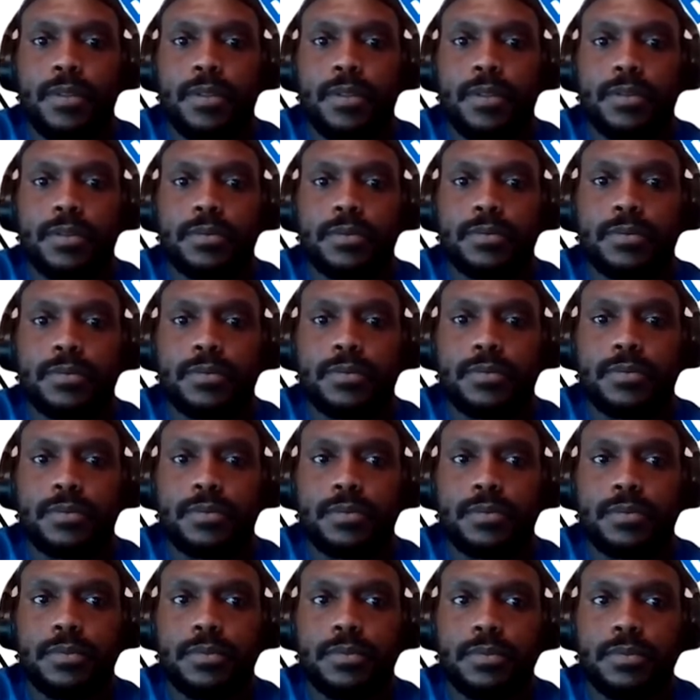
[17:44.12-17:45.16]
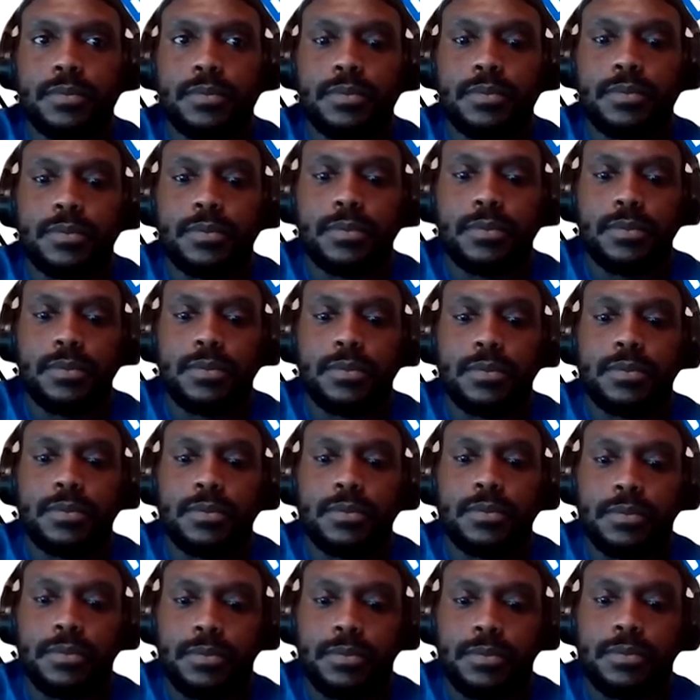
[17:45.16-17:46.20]

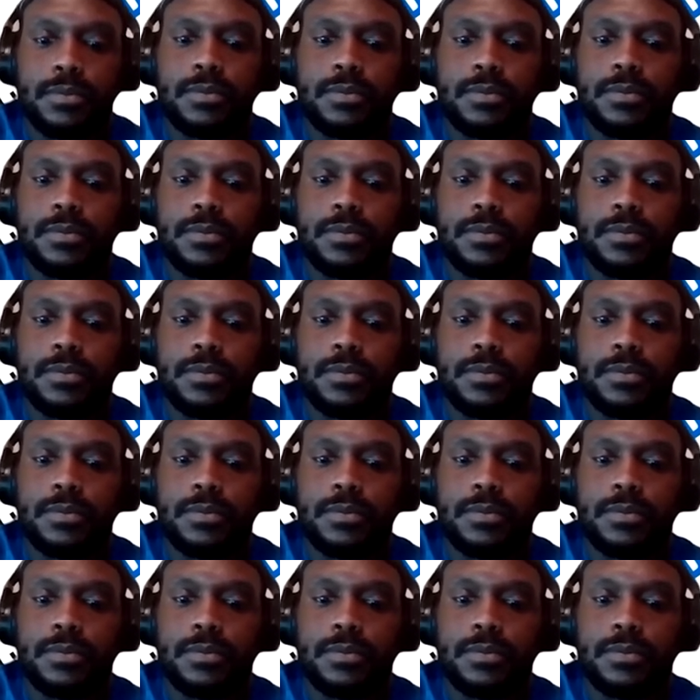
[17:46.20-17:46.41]
(silent)